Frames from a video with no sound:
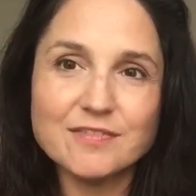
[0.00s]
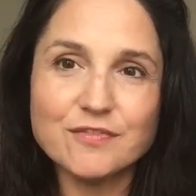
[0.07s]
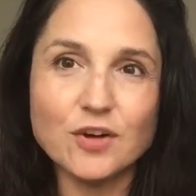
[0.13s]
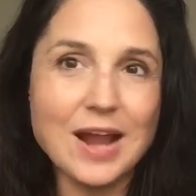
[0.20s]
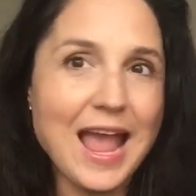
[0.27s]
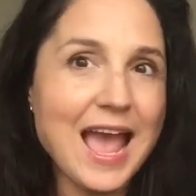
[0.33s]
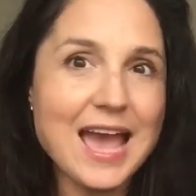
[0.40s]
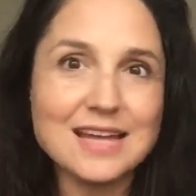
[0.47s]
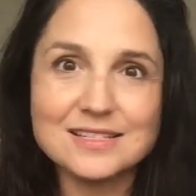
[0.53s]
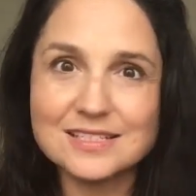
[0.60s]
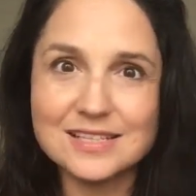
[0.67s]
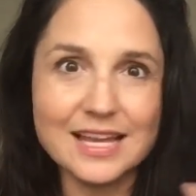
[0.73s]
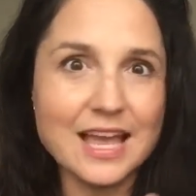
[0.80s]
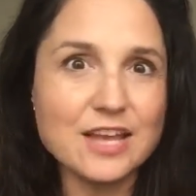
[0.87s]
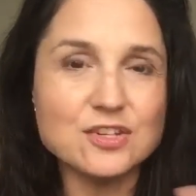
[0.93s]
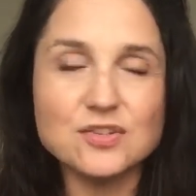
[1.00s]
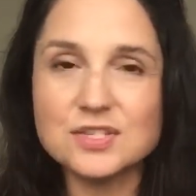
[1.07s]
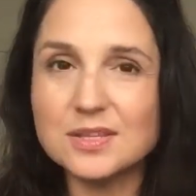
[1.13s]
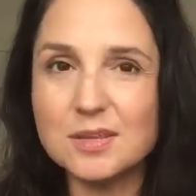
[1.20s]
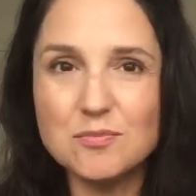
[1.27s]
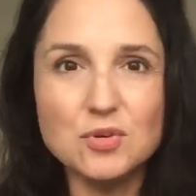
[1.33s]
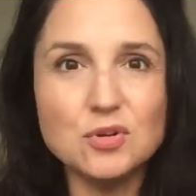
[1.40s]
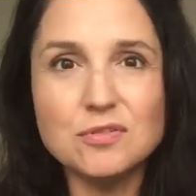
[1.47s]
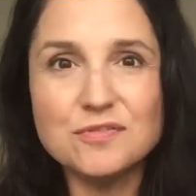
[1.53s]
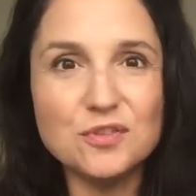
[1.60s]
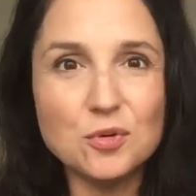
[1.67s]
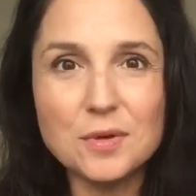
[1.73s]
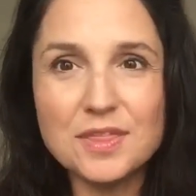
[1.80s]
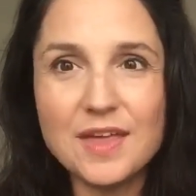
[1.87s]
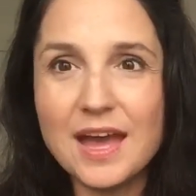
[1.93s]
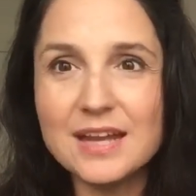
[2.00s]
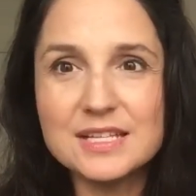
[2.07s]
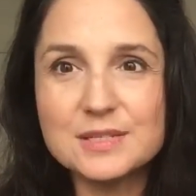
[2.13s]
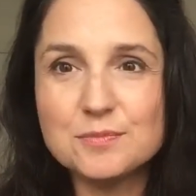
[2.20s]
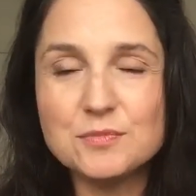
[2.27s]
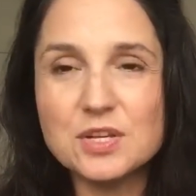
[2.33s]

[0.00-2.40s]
hat. Like I could do something beautiful with that.